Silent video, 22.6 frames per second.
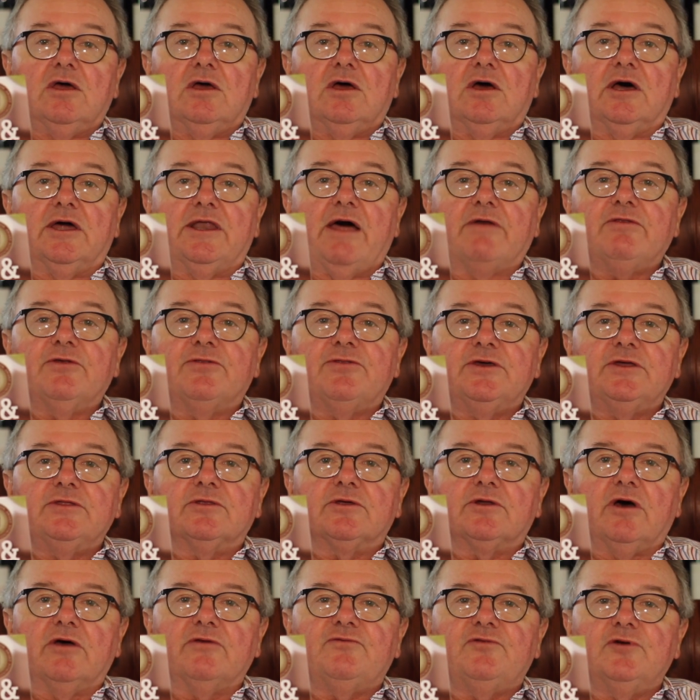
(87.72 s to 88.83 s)
Another thing
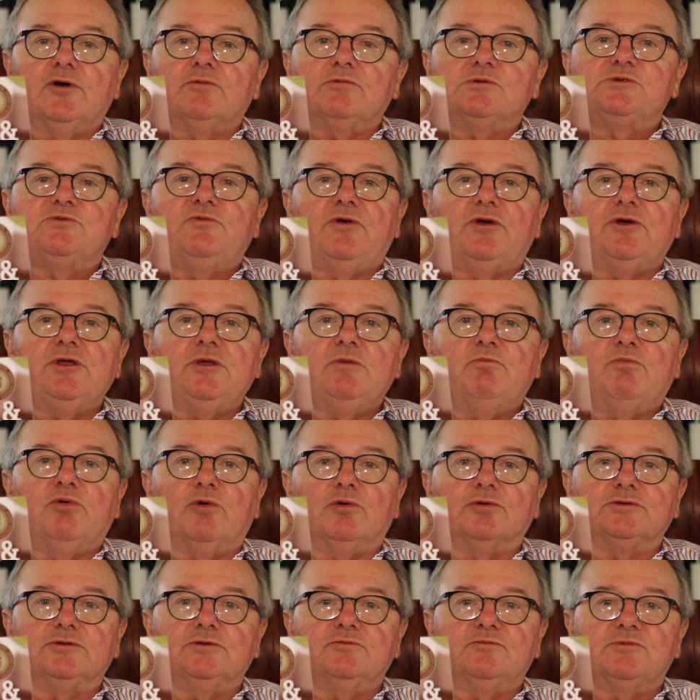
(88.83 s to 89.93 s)
that I felt was very
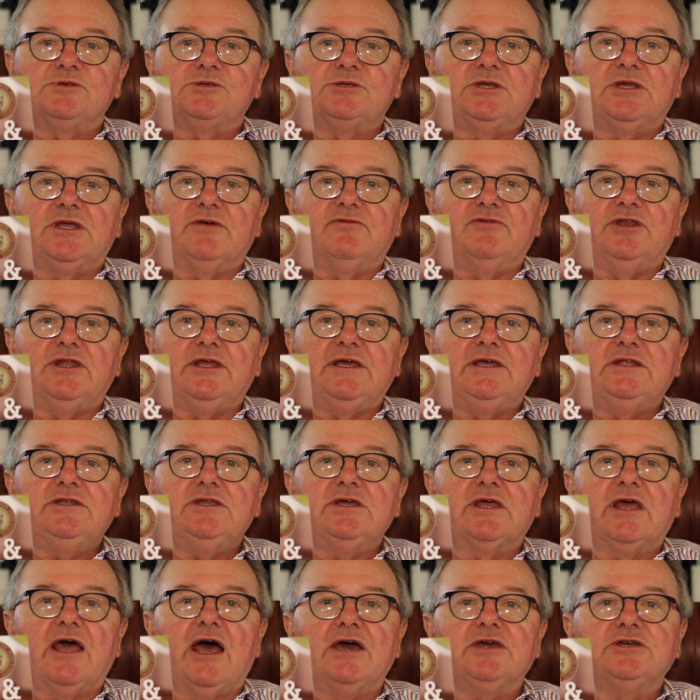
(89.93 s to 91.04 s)
important was to give an
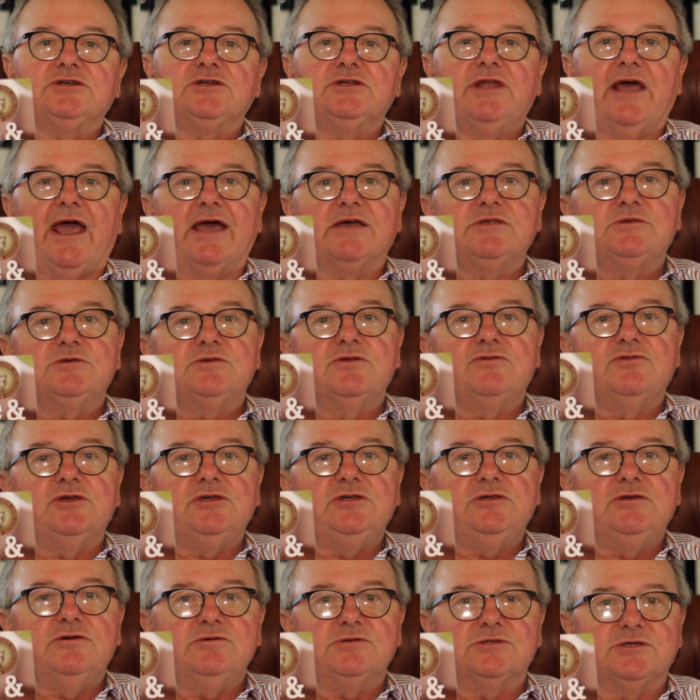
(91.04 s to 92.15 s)
indication as to the
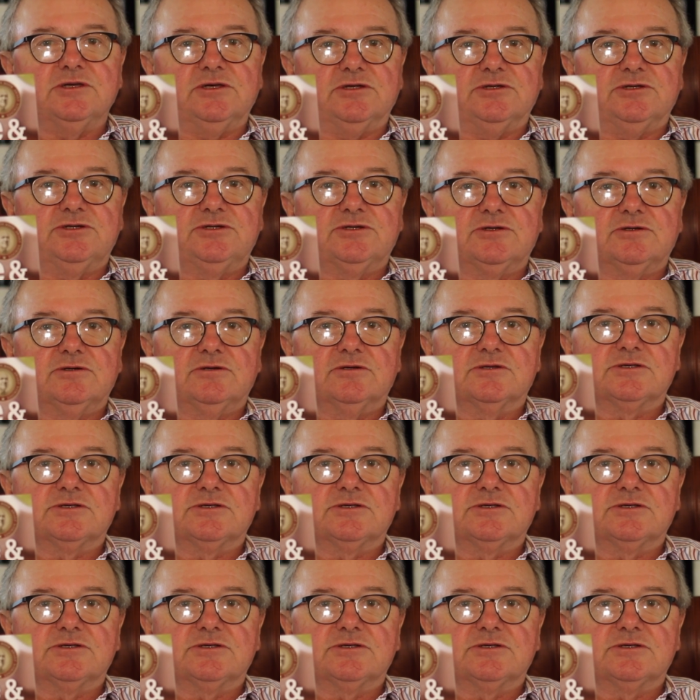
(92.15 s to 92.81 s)
usage.